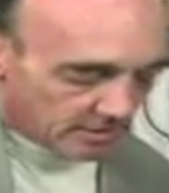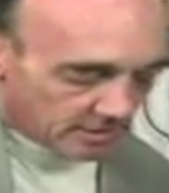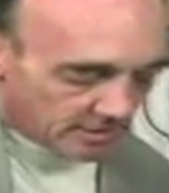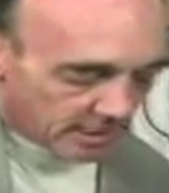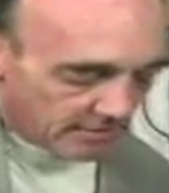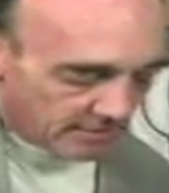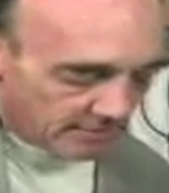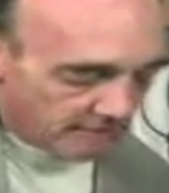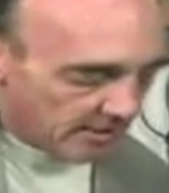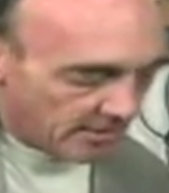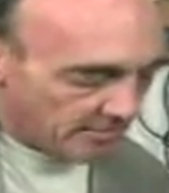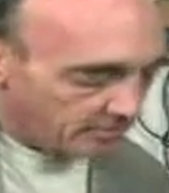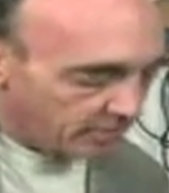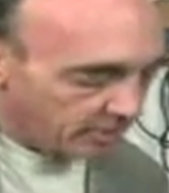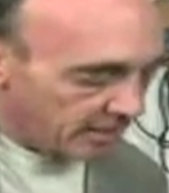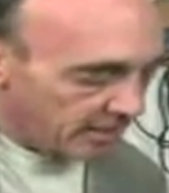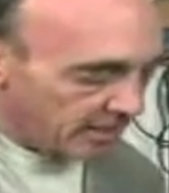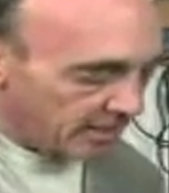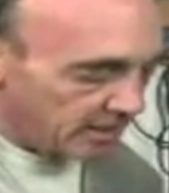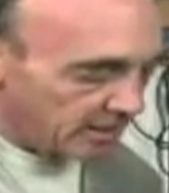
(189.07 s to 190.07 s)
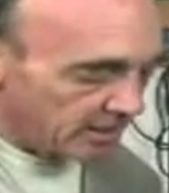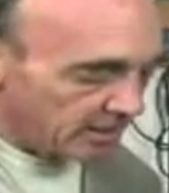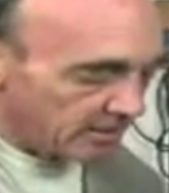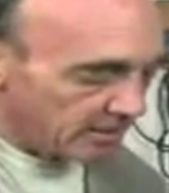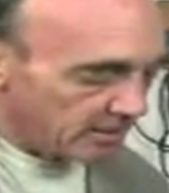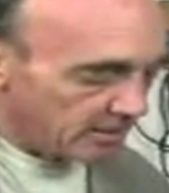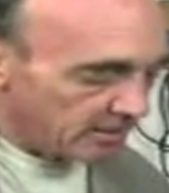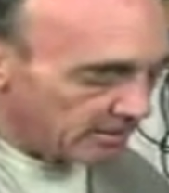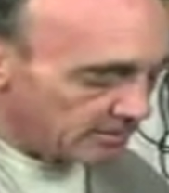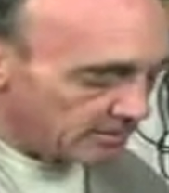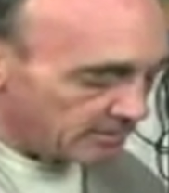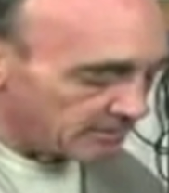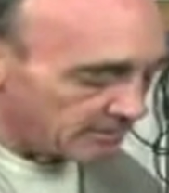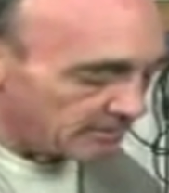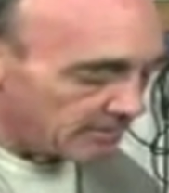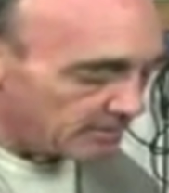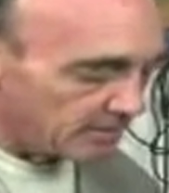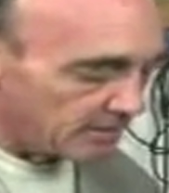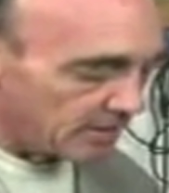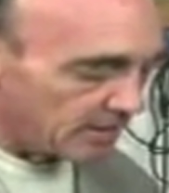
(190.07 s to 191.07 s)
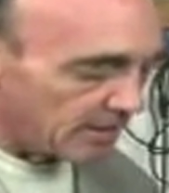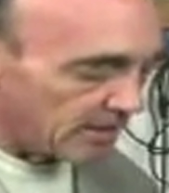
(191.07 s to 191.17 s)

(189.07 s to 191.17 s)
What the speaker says: Like if I'm playing something